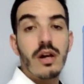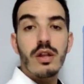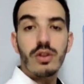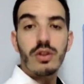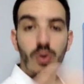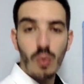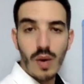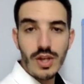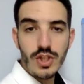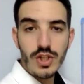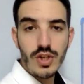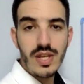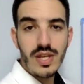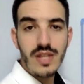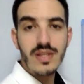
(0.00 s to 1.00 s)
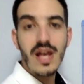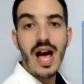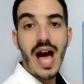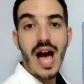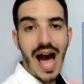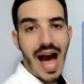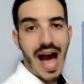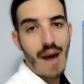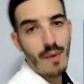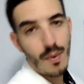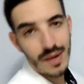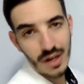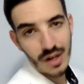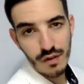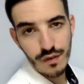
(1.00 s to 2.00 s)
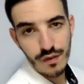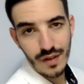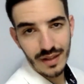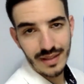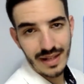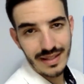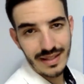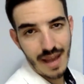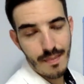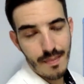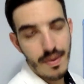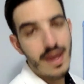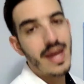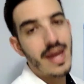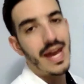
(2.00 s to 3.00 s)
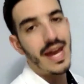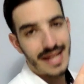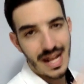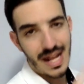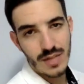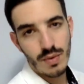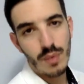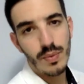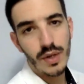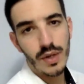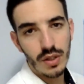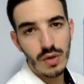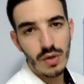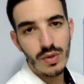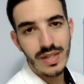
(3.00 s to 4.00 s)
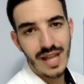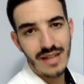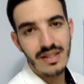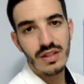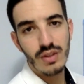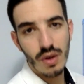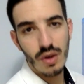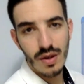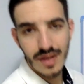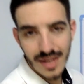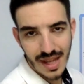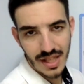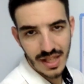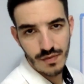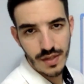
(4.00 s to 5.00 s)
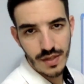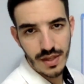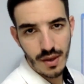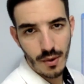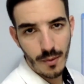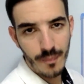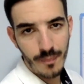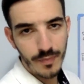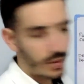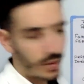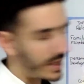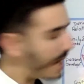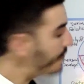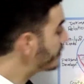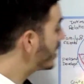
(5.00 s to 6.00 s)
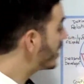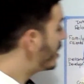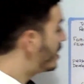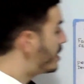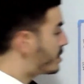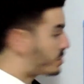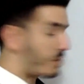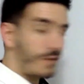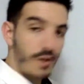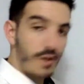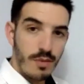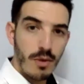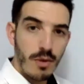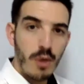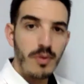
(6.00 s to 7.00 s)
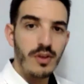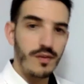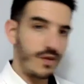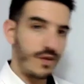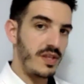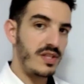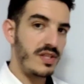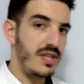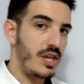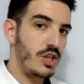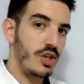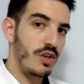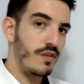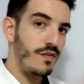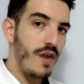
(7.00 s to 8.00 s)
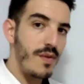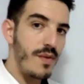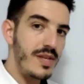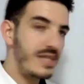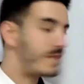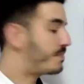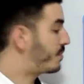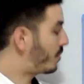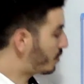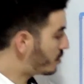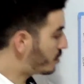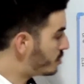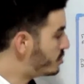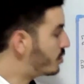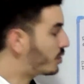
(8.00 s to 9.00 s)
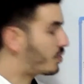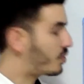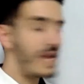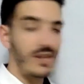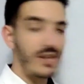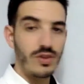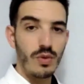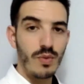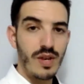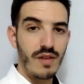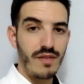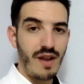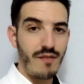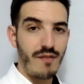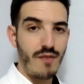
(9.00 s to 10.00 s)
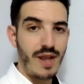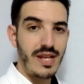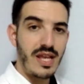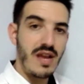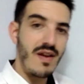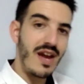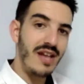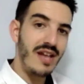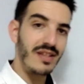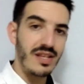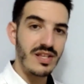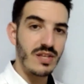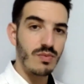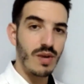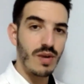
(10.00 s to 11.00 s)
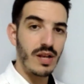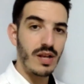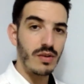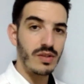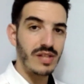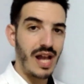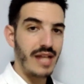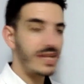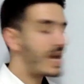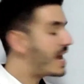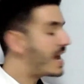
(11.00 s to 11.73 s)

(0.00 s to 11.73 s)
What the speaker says: The question is, how are we going to fill that gap? And that's what we're going to look at in the next video, okay? So for the moment, for this session, very simple. You create a wheel of life right here, and this is what it looks like.